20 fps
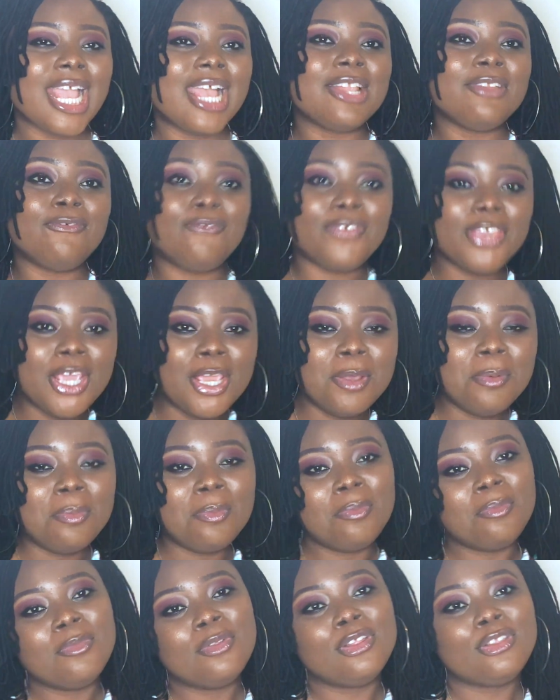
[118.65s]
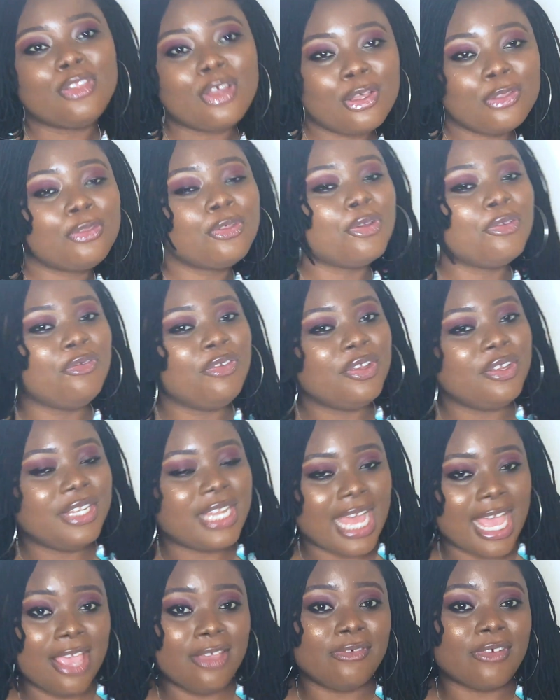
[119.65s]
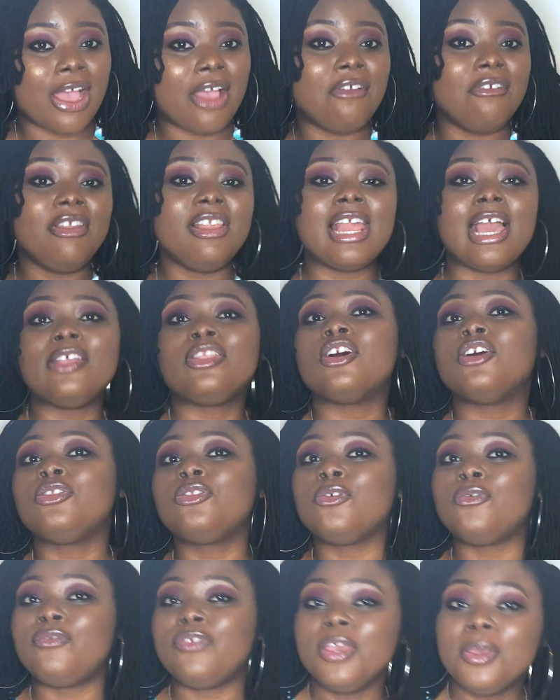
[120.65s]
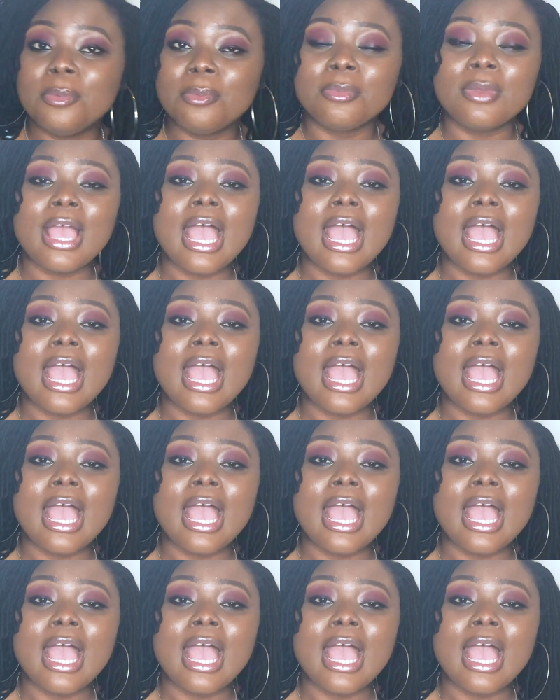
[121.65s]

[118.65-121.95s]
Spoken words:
film turned to real life and real life turned to film,